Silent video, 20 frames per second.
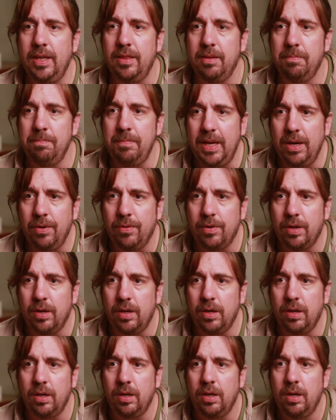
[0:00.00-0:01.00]
in the
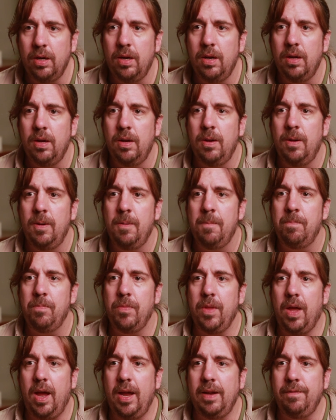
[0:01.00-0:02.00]
mirror,
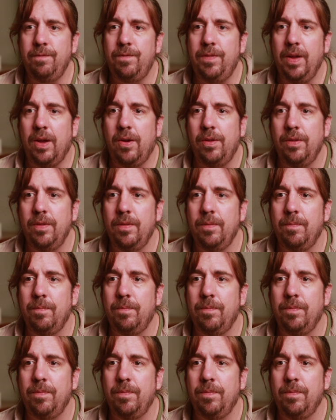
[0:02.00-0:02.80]
I felt